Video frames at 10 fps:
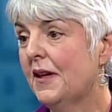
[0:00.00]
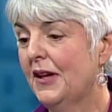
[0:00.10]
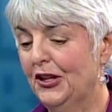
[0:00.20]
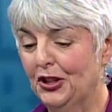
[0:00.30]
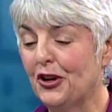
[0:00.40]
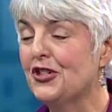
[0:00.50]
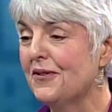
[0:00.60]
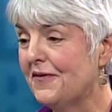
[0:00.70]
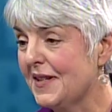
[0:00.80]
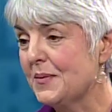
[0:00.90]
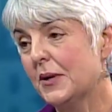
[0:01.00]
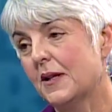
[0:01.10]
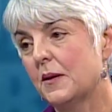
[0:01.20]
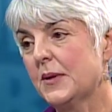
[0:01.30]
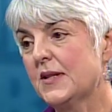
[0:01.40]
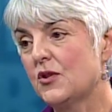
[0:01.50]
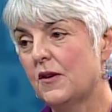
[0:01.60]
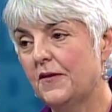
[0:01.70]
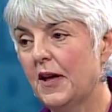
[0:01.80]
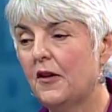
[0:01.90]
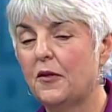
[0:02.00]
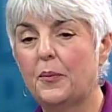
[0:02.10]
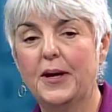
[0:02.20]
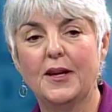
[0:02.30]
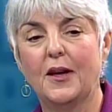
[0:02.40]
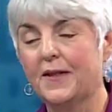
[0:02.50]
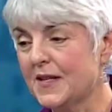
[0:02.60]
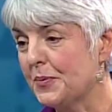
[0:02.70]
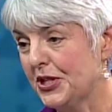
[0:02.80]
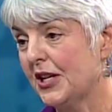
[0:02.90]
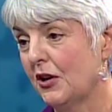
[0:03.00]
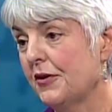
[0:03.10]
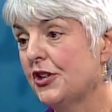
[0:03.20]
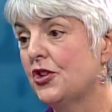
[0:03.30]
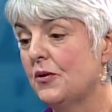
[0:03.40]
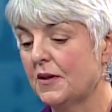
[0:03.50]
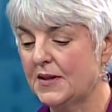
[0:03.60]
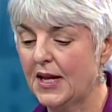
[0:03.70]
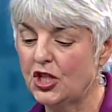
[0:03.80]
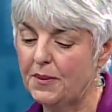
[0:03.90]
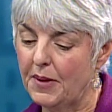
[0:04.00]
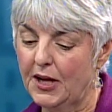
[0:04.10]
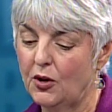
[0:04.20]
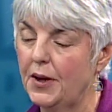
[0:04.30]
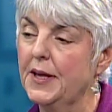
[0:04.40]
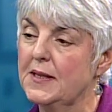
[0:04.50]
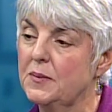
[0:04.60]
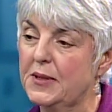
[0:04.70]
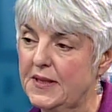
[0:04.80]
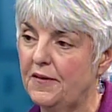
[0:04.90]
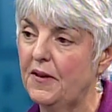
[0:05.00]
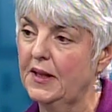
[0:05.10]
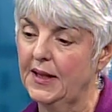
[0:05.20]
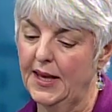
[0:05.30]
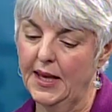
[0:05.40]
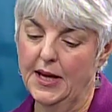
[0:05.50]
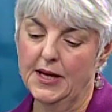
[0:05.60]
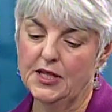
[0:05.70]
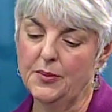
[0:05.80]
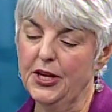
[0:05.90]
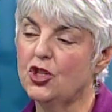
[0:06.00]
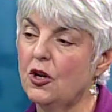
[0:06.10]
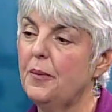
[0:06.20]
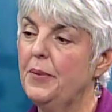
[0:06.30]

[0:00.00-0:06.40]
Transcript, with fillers: a large investment in the Ministry of Health, but on this particular issue, there's actually money going in specifically to make sure